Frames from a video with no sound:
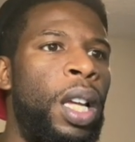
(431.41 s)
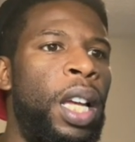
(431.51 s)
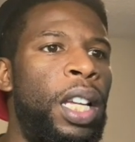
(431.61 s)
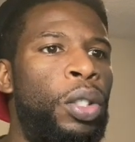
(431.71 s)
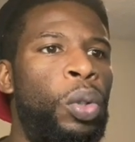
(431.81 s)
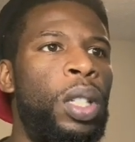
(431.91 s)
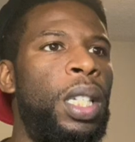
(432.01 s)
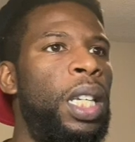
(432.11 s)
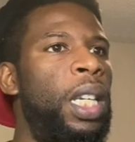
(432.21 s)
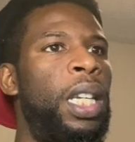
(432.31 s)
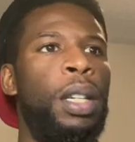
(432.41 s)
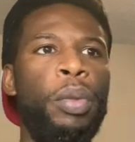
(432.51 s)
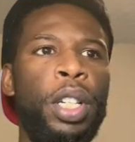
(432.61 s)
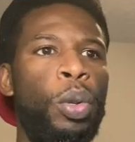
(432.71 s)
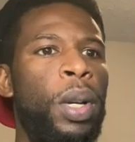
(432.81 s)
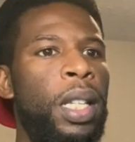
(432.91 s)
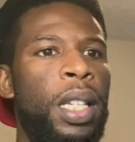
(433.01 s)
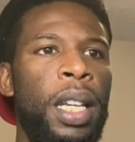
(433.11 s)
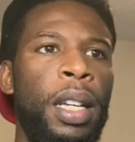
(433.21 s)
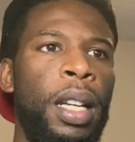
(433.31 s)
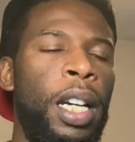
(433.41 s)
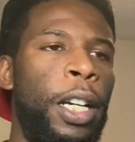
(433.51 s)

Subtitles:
As you can see, he retweets and